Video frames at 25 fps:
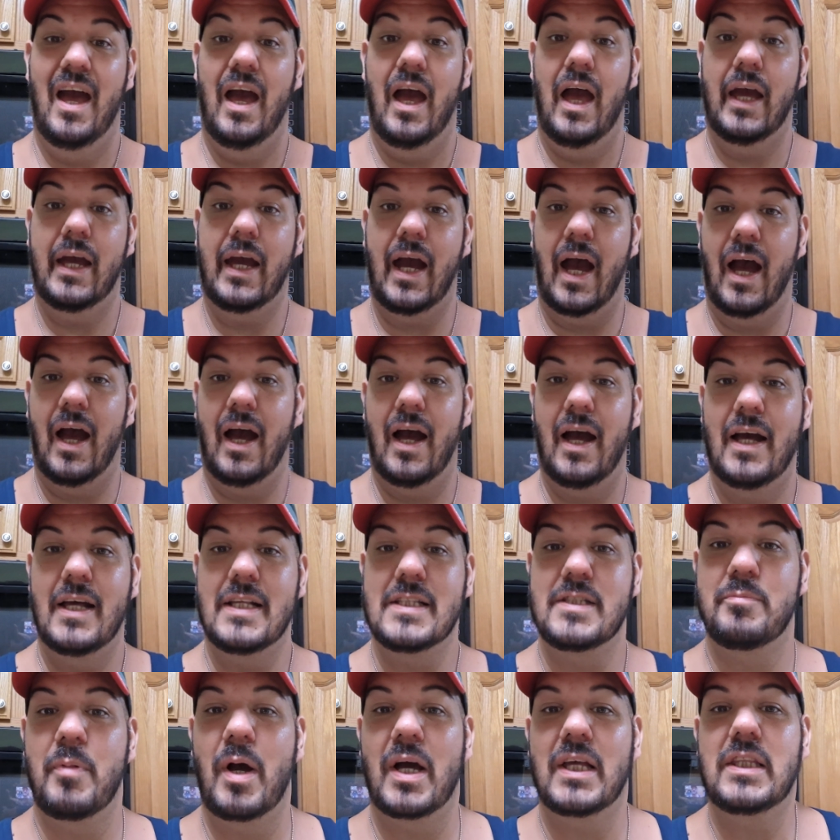Hey
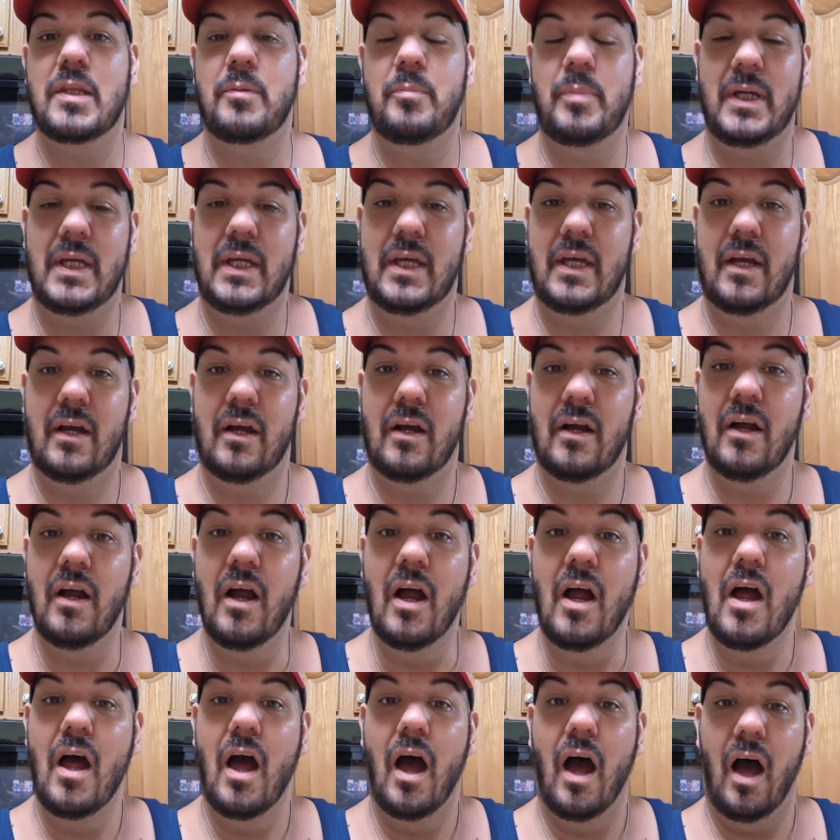guys, Mike the Bee here.
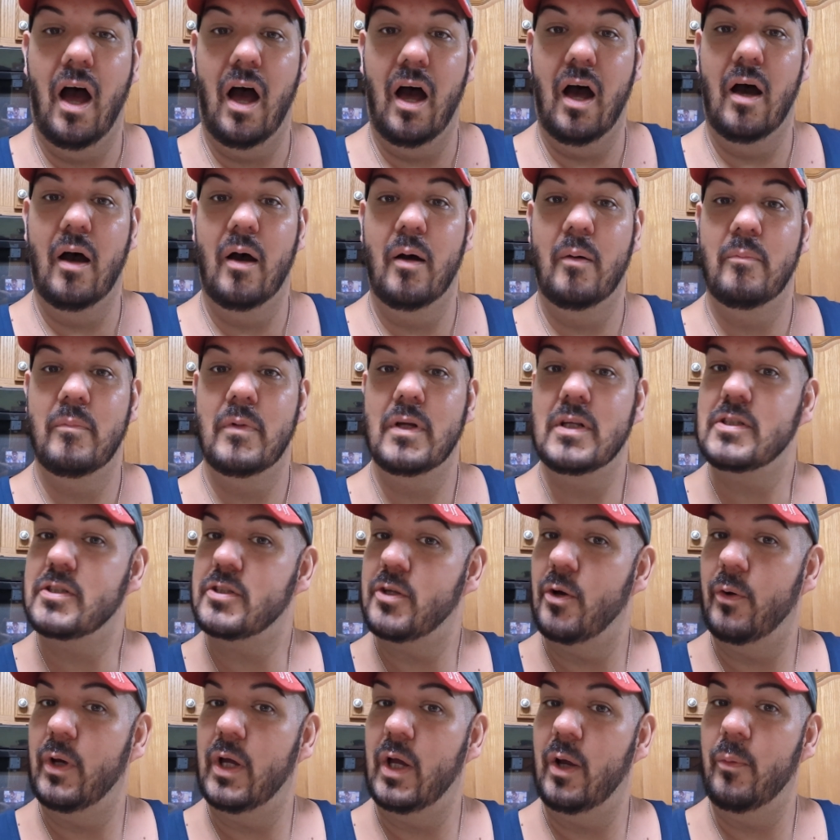
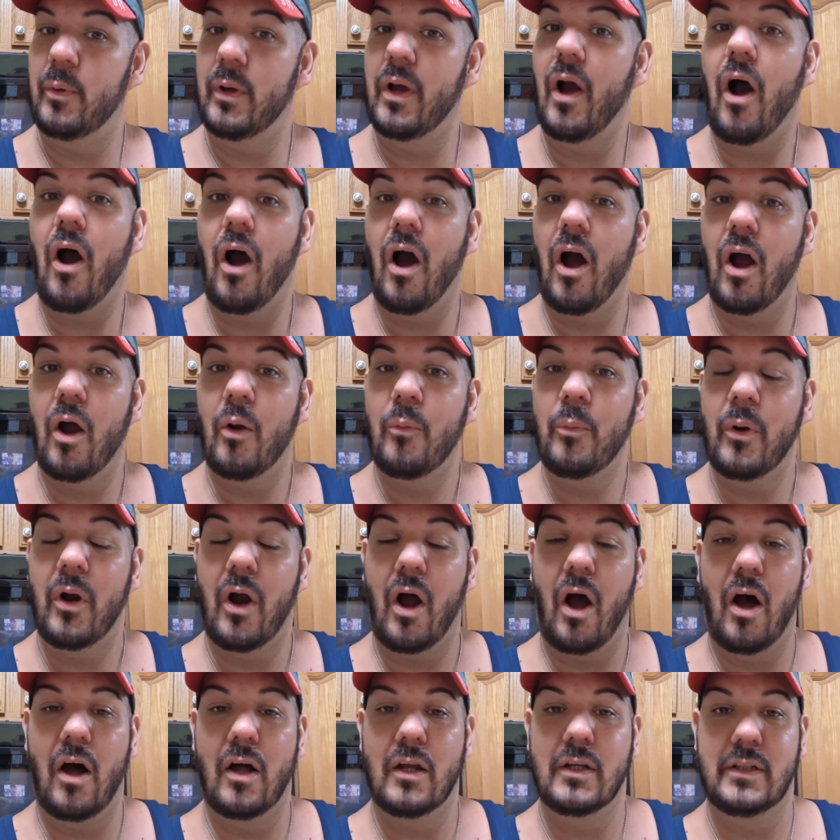So here we are. We're
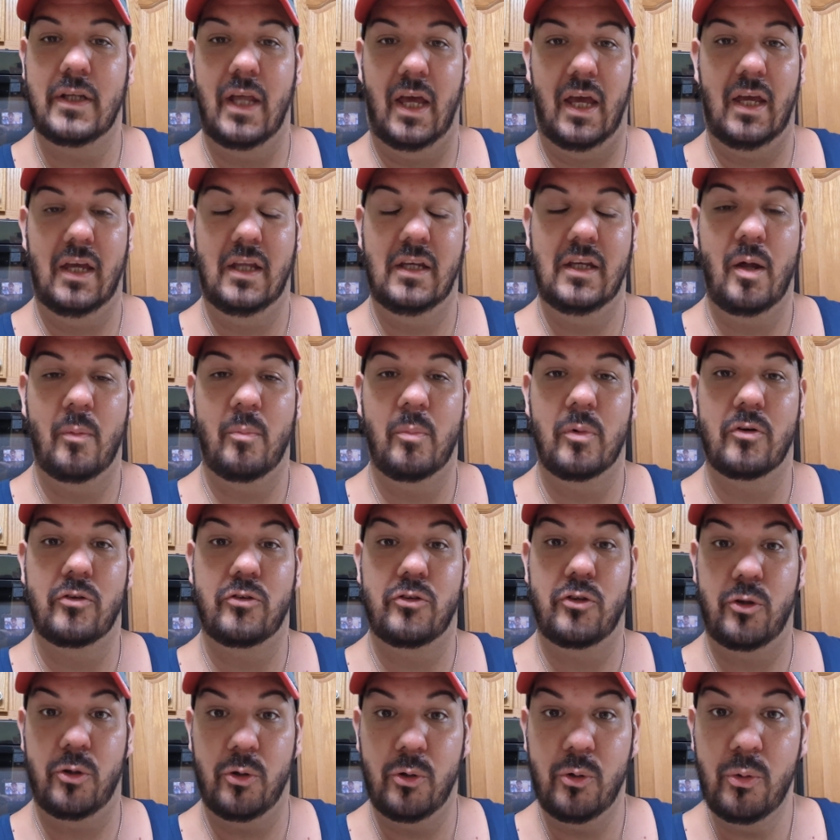on day number
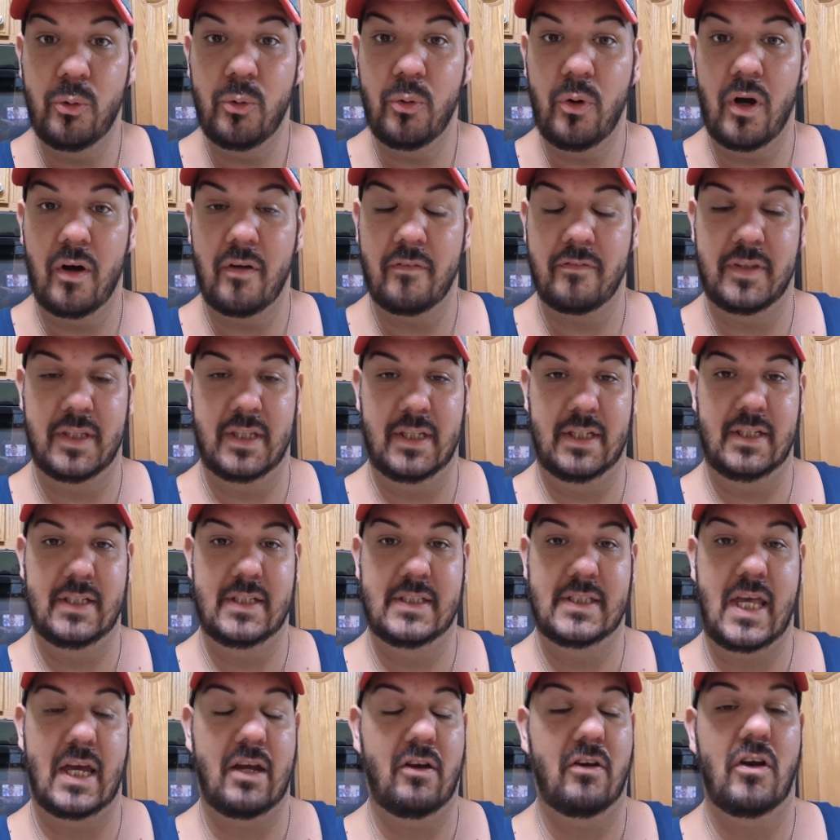2 of the
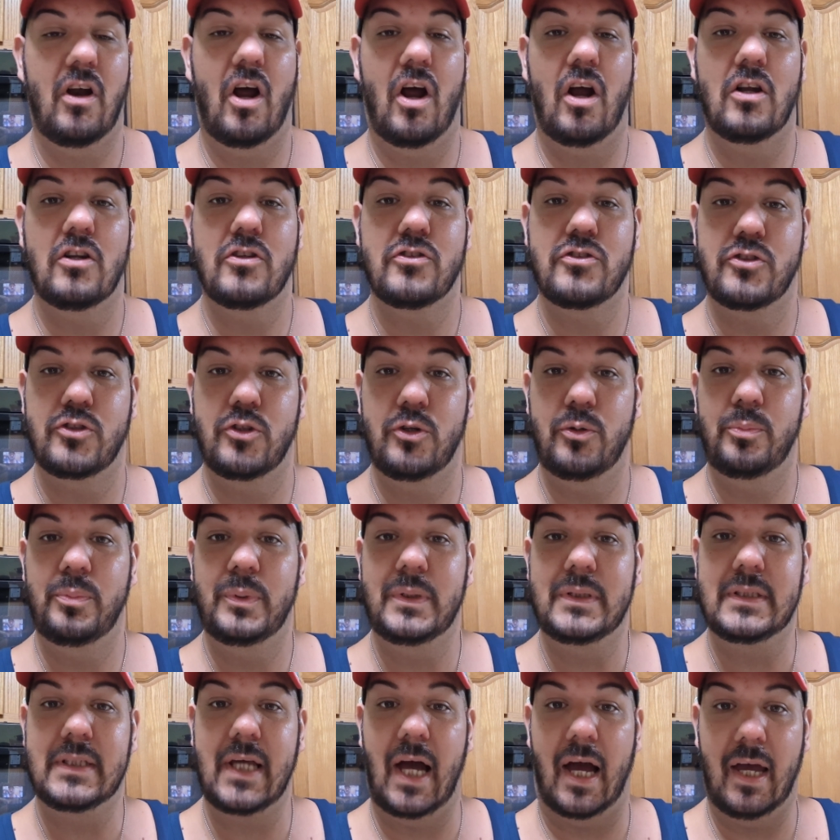Sacred Heart Soup
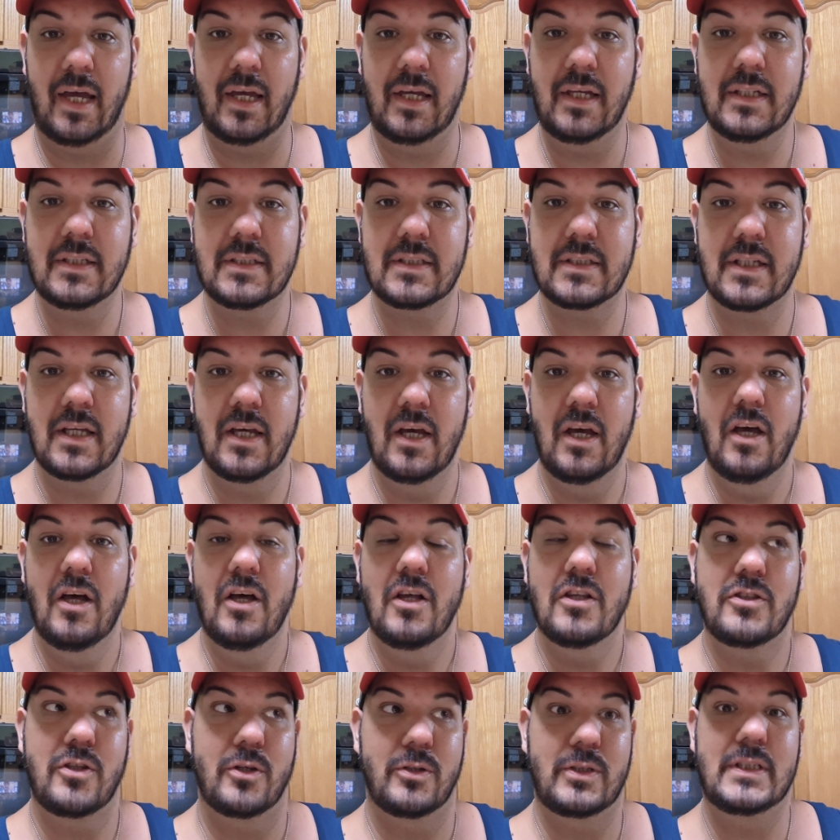diet.
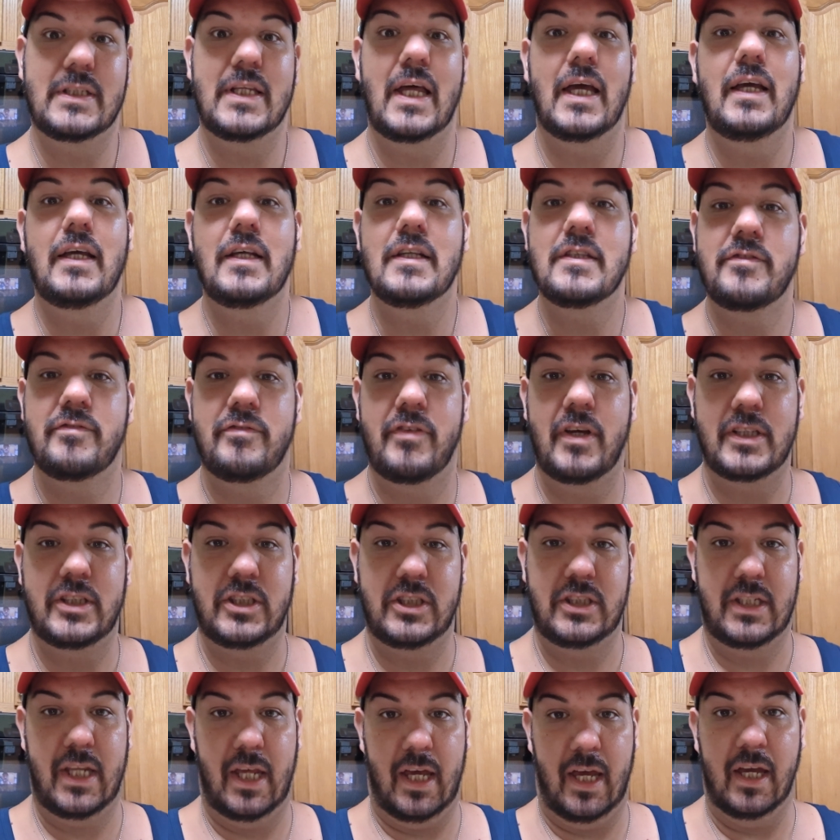So today is
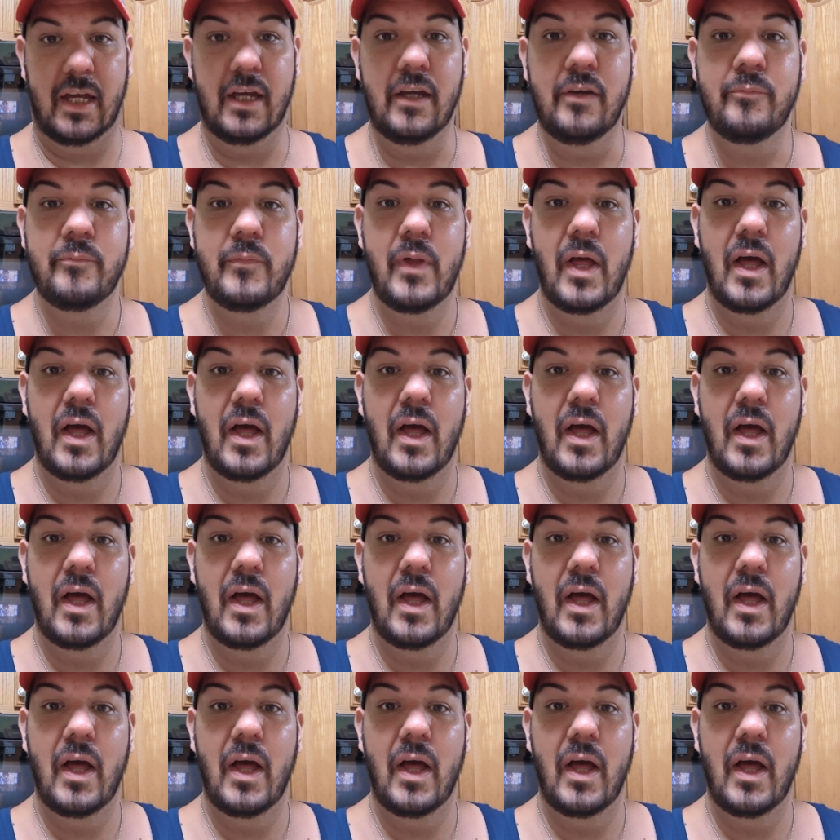Veggie Day.